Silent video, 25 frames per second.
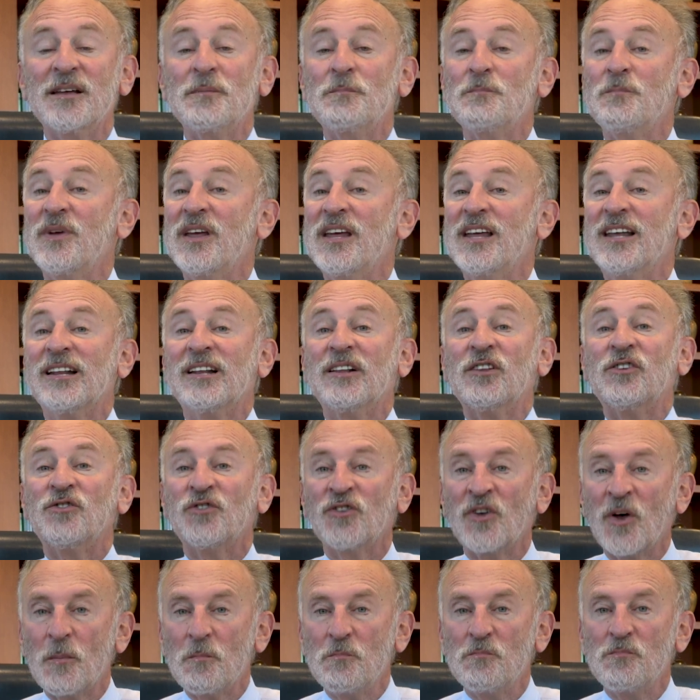it
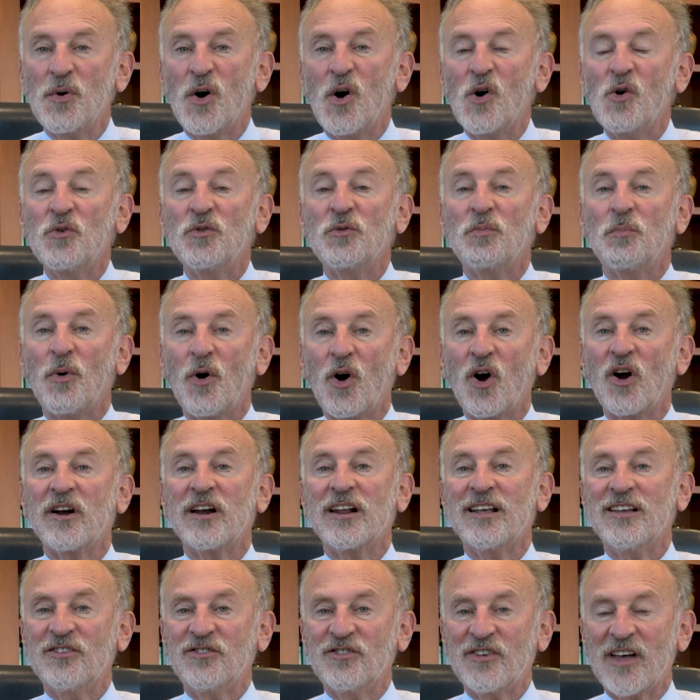means both
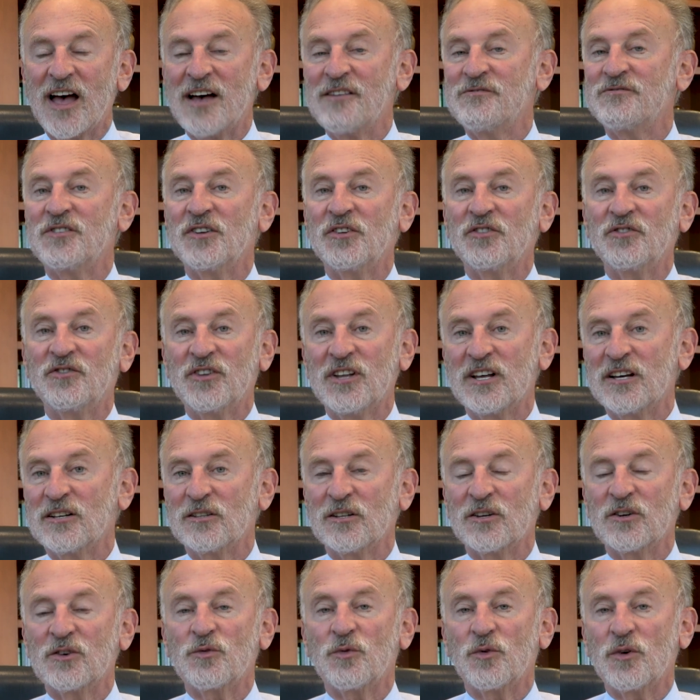parties have to
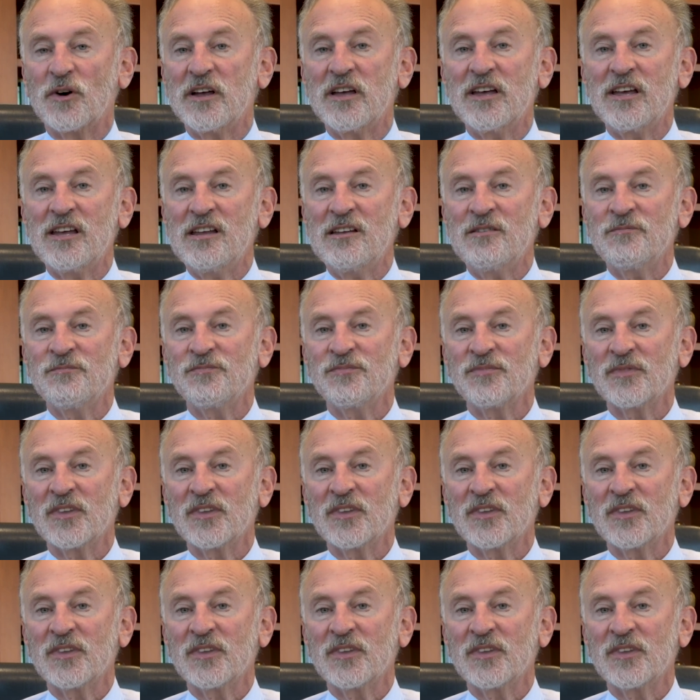still agree.